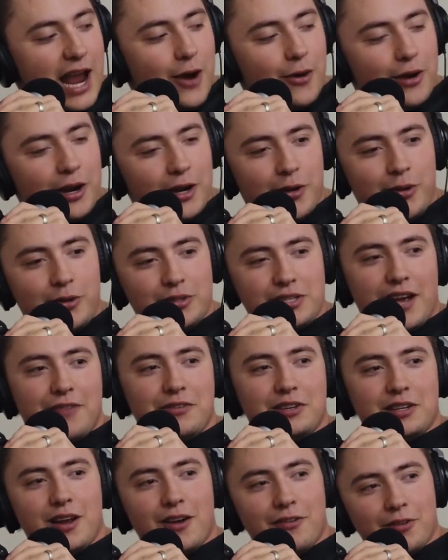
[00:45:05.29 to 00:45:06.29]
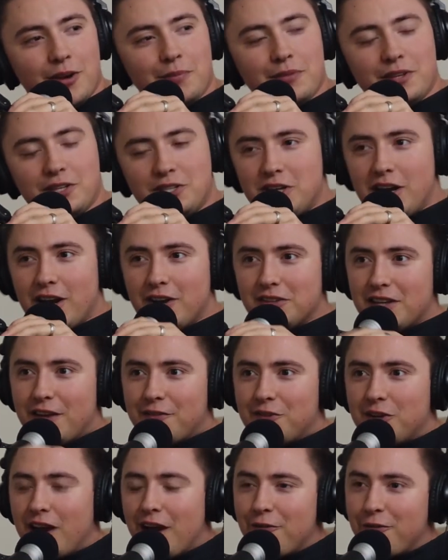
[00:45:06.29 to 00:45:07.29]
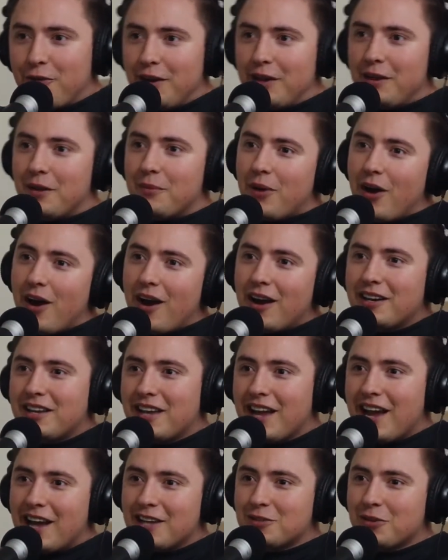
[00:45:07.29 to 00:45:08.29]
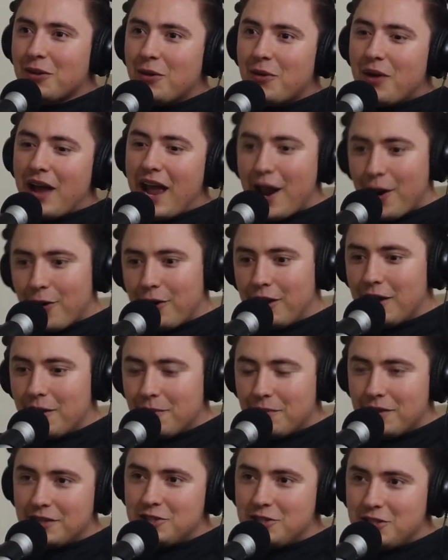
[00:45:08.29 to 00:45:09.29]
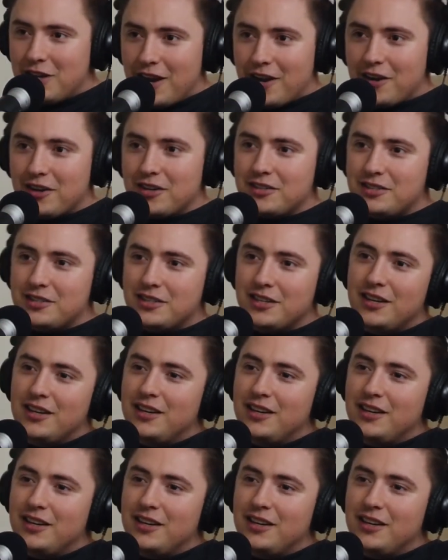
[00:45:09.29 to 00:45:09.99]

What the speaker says: hairy dudes, I have to cover up the chairs after every podcast, so they don't hairy up these chairs.